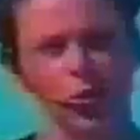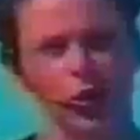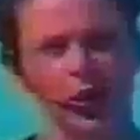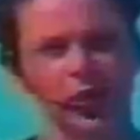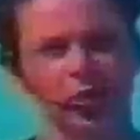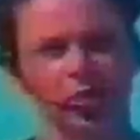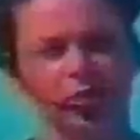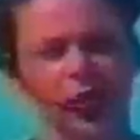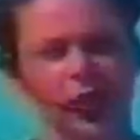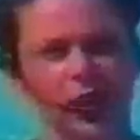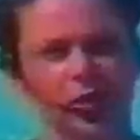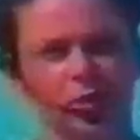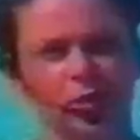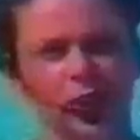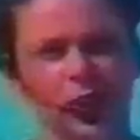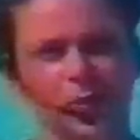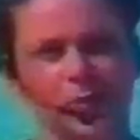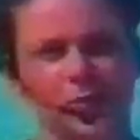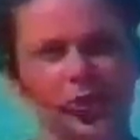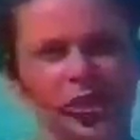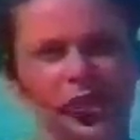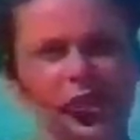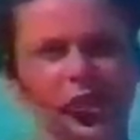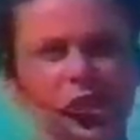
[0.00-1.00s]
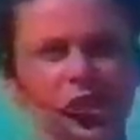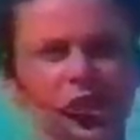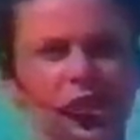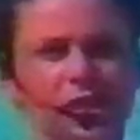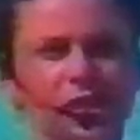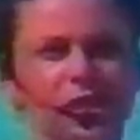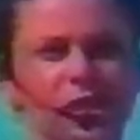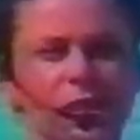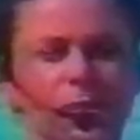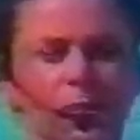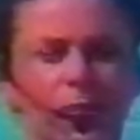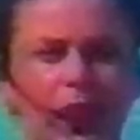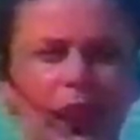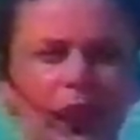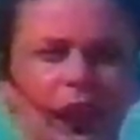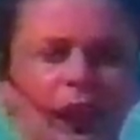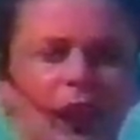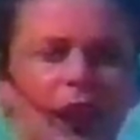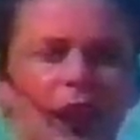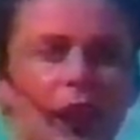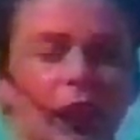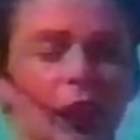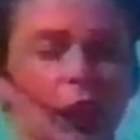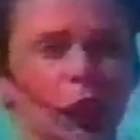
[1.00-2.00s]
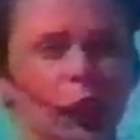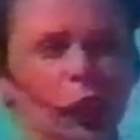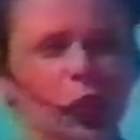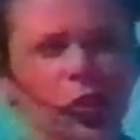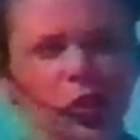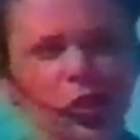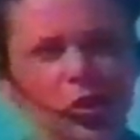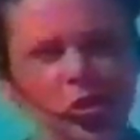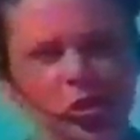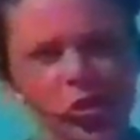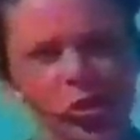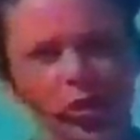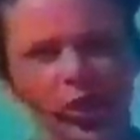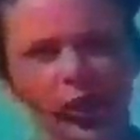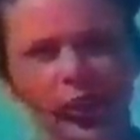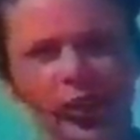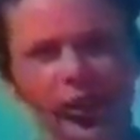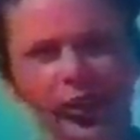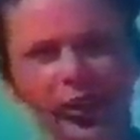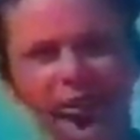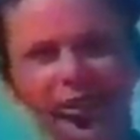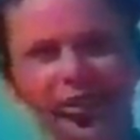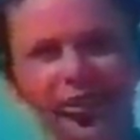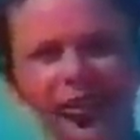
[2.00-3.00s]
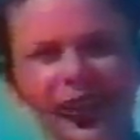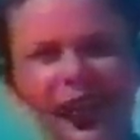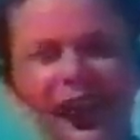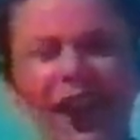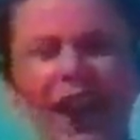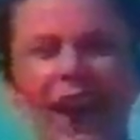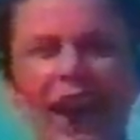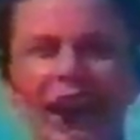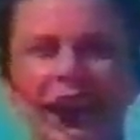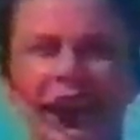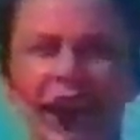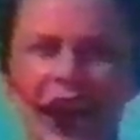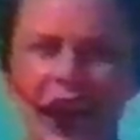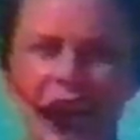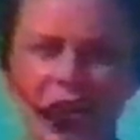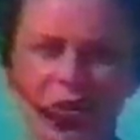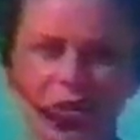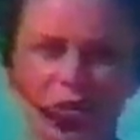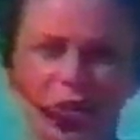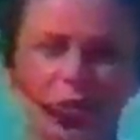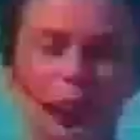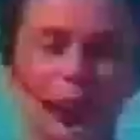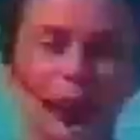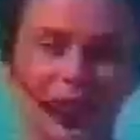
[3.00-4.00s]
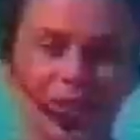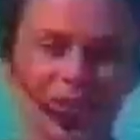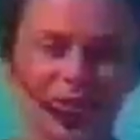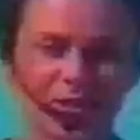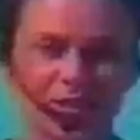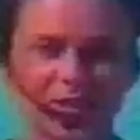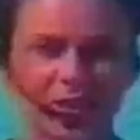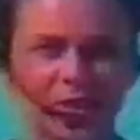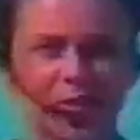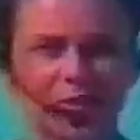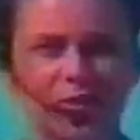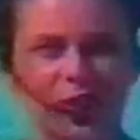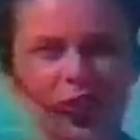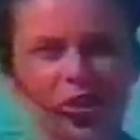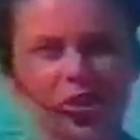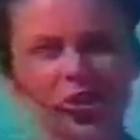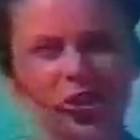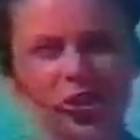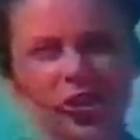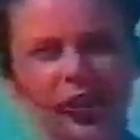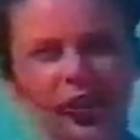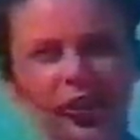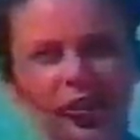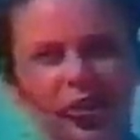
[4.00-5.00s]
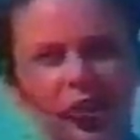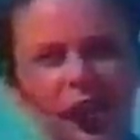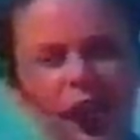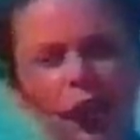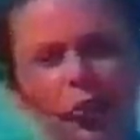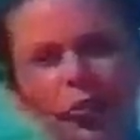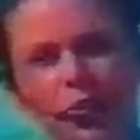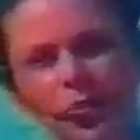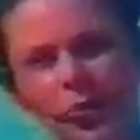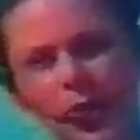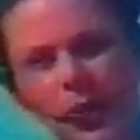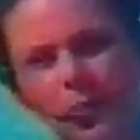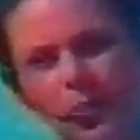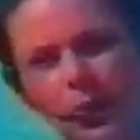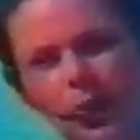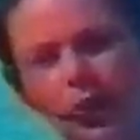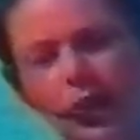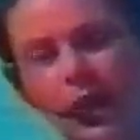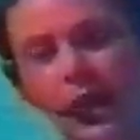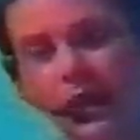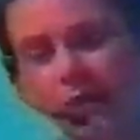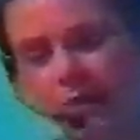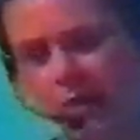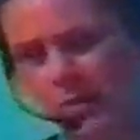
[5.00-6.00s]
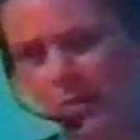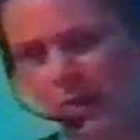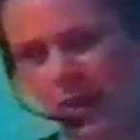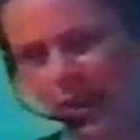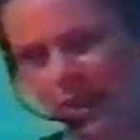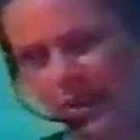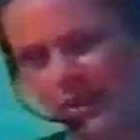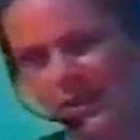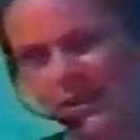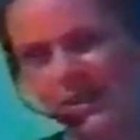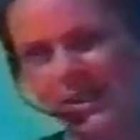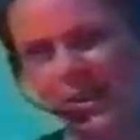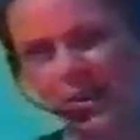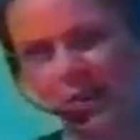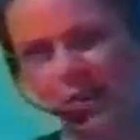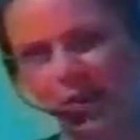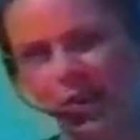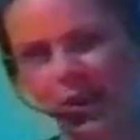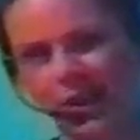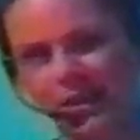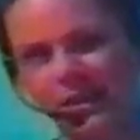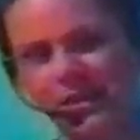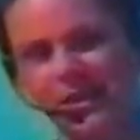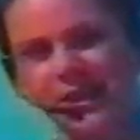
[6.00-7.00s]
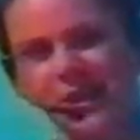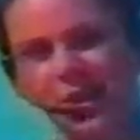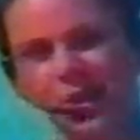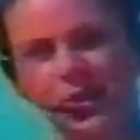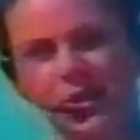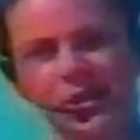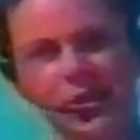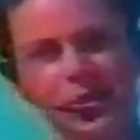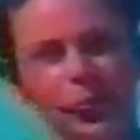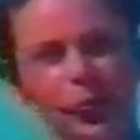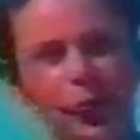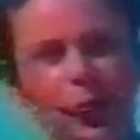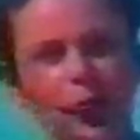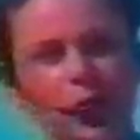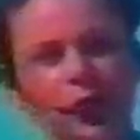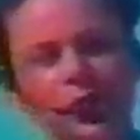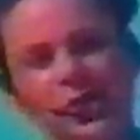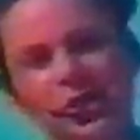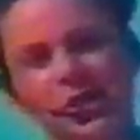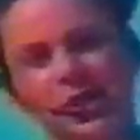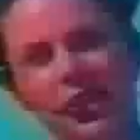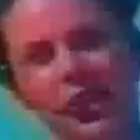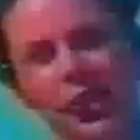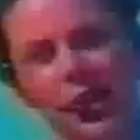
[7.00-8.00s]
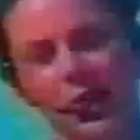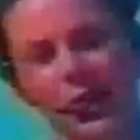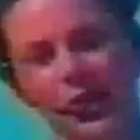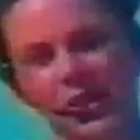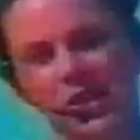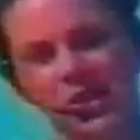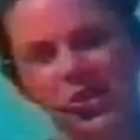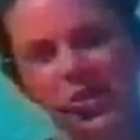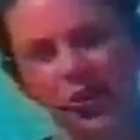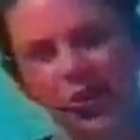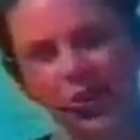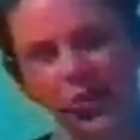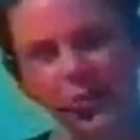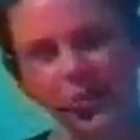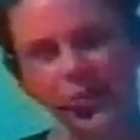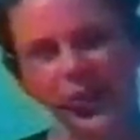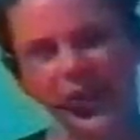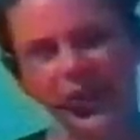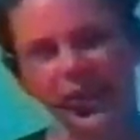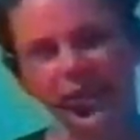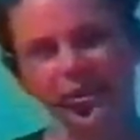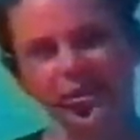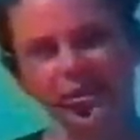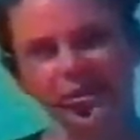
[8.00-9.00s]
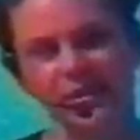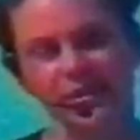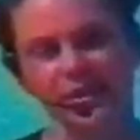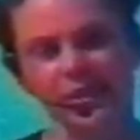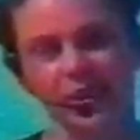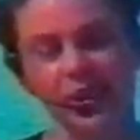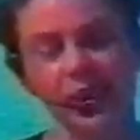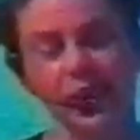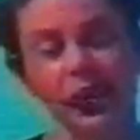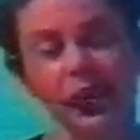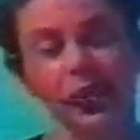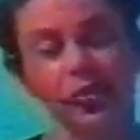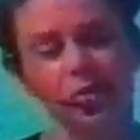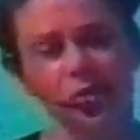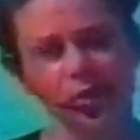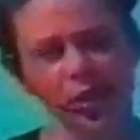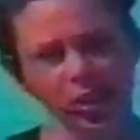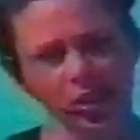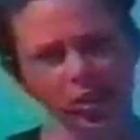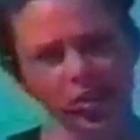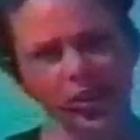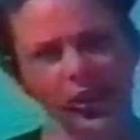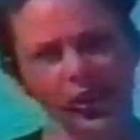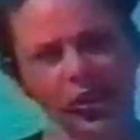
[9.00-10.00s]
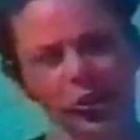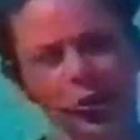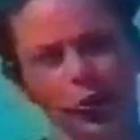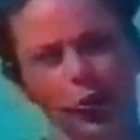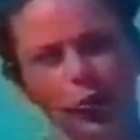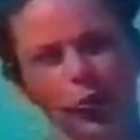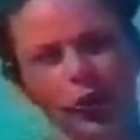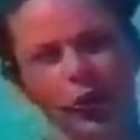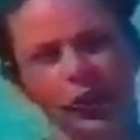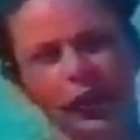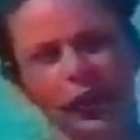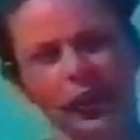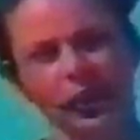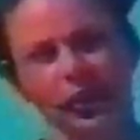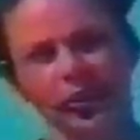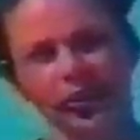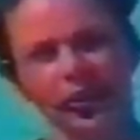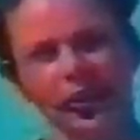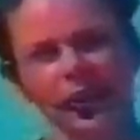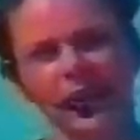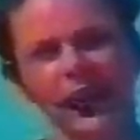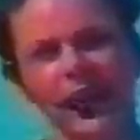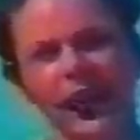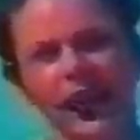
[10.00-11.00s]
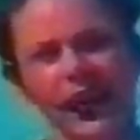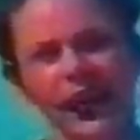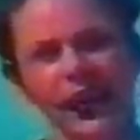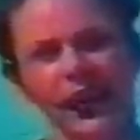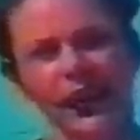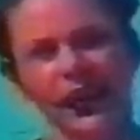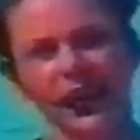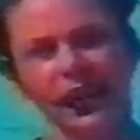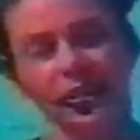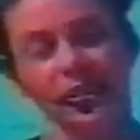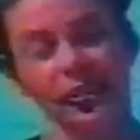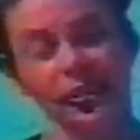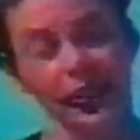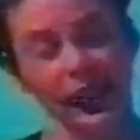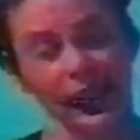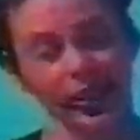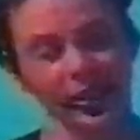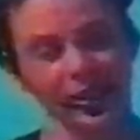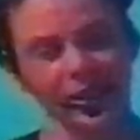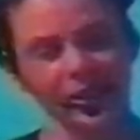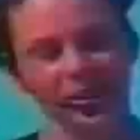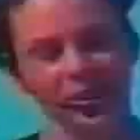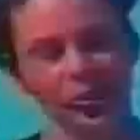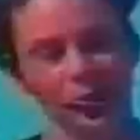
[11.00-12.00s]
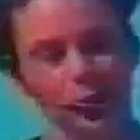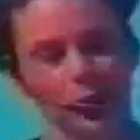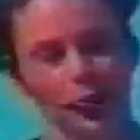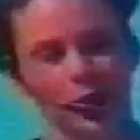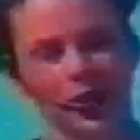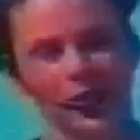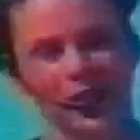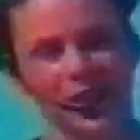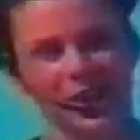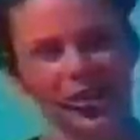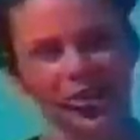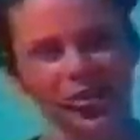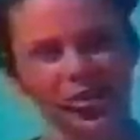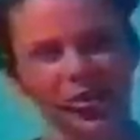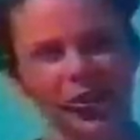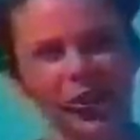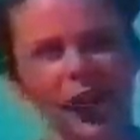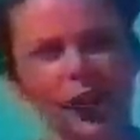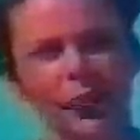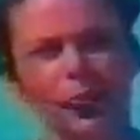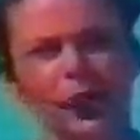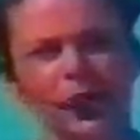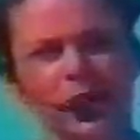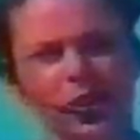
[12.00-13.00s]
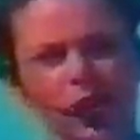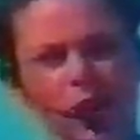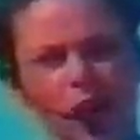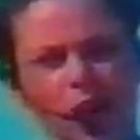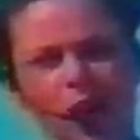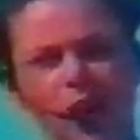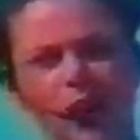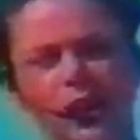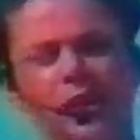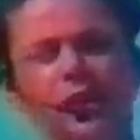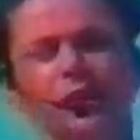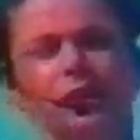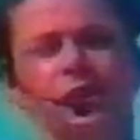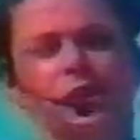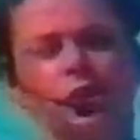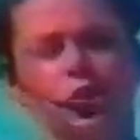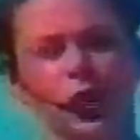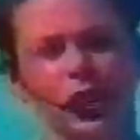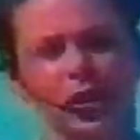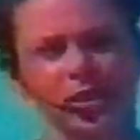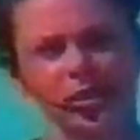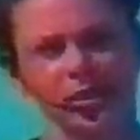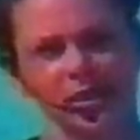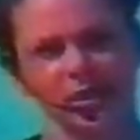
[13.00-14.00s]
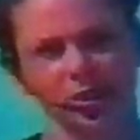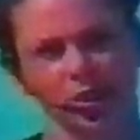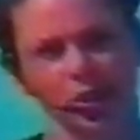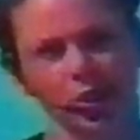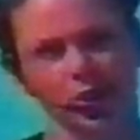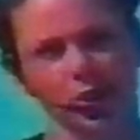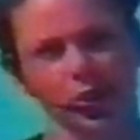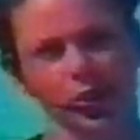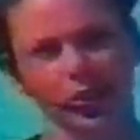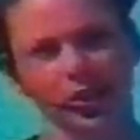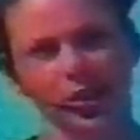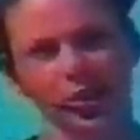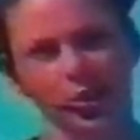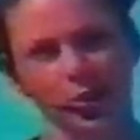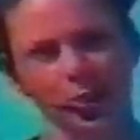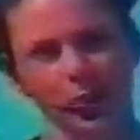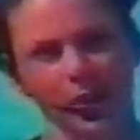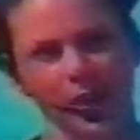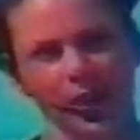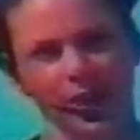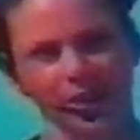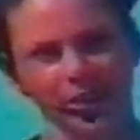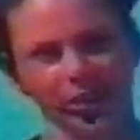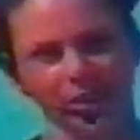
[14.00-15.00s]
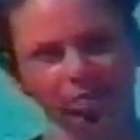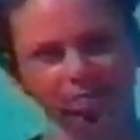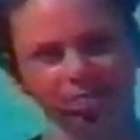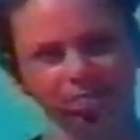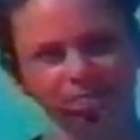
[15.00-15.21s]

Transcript: 25 repetitions, depending on who you're training and how their muscles are functioning. Remember, everybody's different, so it's important to go at your own pace, feel that you're working and getting the workout, but not stressing or hurting your body.